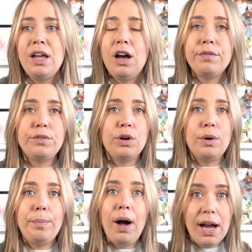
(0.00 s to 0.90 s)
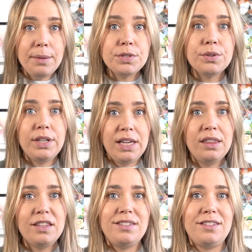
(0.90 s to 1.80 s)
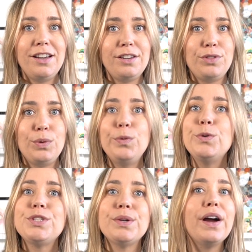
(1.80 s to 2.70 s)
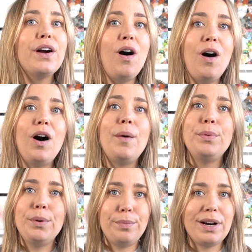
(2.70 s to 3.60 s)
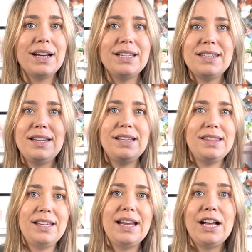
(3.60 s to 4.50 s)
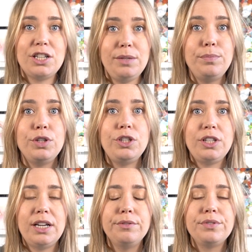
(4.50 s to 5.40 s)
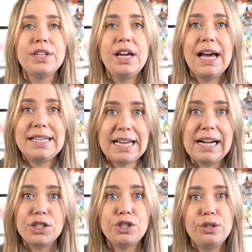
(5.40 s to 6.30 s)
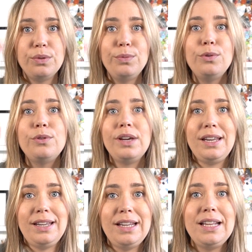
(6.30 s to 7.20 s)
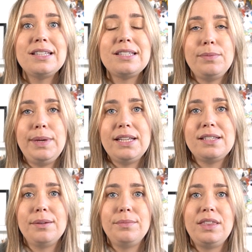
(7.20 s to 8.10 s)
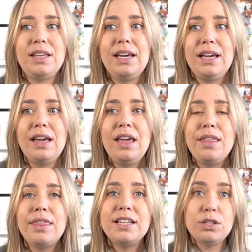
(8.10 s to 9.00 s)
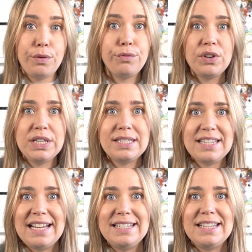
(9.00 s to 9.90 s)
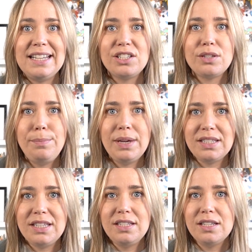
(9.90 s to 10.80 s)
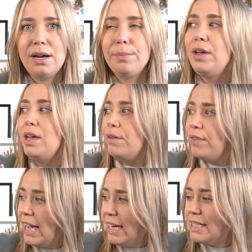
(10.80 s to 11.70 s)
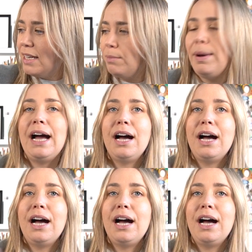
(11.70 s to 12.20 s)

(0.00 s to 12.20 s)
I've got pipes on either side of the wall, so I can't put brackets in it and then actually put shelves attached to the wall. It needs to be something that is freestanding. So I picked this up for £18.